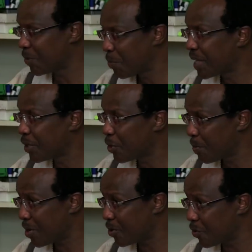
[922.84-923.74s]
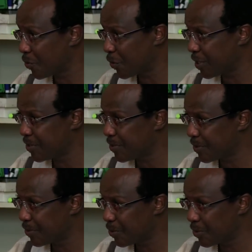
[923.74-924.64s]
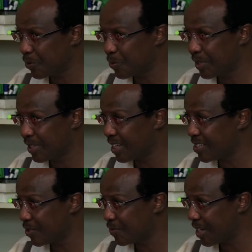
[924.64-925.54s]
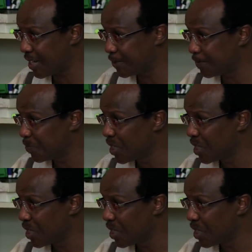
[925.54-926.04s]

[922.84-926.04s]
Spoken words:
billion barrels of oil, so to speak, as of now.